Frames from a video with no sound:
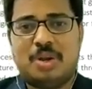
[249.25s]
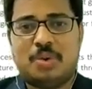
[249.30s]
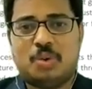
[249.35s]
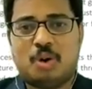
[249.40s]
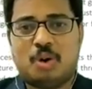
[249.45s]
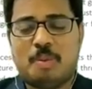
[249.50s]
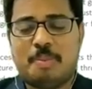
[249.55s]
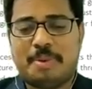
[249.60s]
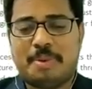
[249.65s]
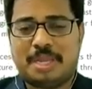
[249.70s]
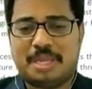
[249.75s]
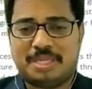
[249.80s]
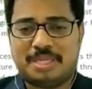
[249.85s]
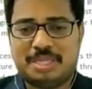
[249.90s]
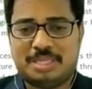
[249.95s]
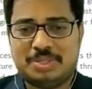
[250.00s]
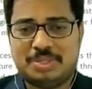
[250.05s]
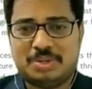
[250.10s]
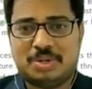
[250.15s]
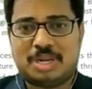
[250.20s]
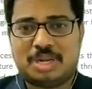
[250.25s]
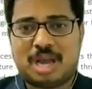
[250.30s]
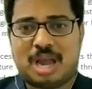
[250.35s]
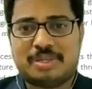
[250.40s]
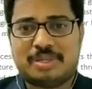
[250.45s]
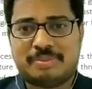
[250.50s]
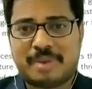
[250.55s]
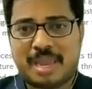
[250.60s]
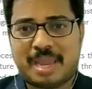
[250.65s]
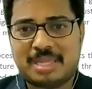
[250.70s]
opening the door
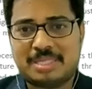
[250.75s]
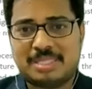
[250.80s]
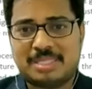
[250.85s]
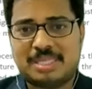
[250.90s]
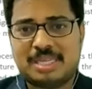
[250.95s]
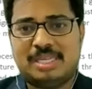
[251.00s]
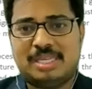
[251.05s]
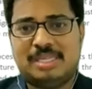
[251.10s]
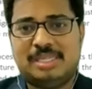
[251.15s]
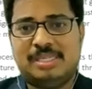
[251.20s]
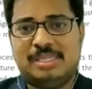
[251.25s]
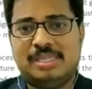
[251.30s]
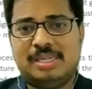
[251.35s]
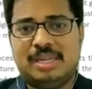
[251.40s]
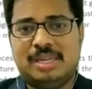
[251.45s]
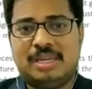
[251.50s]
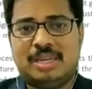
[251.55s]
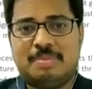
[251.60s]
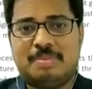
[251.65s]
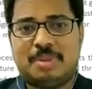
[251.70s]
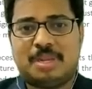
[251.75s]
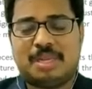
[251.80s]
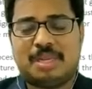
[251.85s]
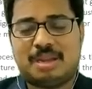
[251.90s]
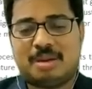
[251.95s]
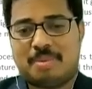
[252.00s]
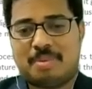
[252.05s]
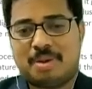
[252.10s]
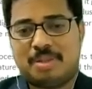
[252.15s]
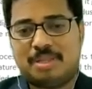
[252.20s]
automatically depending
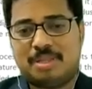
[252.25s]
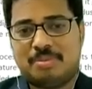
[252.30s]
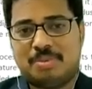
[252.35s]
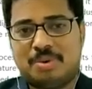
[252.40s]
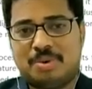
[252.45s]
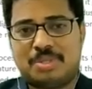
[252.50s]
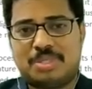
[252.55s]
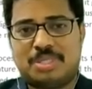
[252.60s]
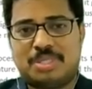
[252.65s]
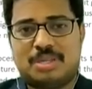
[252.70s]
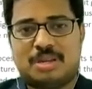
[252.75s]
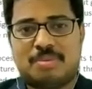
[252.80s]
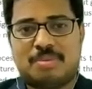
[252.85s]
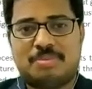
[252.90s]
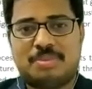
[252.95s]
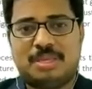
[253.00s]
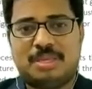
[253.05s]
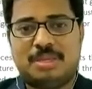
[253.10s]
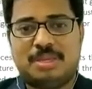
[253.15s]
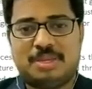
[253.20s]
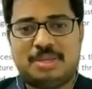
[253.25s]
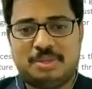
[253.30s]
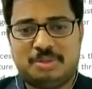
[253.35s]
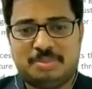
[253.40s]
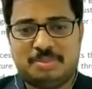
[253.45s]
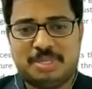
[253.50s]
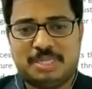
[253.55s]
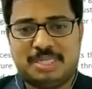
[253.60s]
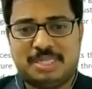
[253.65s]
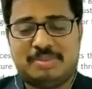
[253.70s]
upon the motion of the
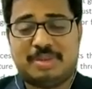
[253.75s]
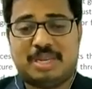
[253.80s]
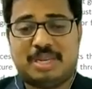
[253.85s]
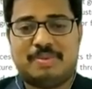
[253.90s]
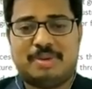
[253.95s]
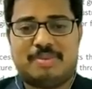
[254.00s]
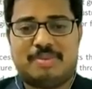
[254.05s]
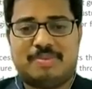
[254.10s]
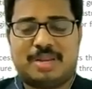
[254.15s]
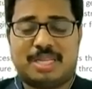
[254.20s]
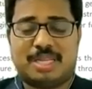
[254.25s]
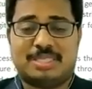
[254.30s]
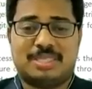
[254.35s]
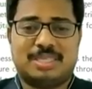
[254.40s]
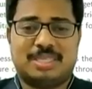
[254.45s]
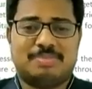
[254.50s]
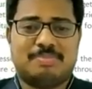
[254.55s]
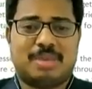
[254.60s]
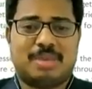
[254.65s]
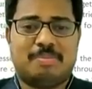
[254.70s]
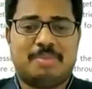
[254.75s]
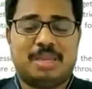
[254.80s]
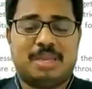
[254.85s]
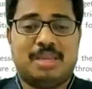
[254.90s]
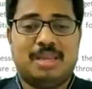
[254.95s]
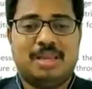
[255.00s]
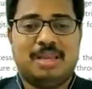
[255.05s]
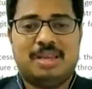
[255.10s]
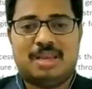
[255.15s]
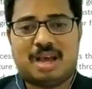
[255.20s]
humans whenever for example, this may be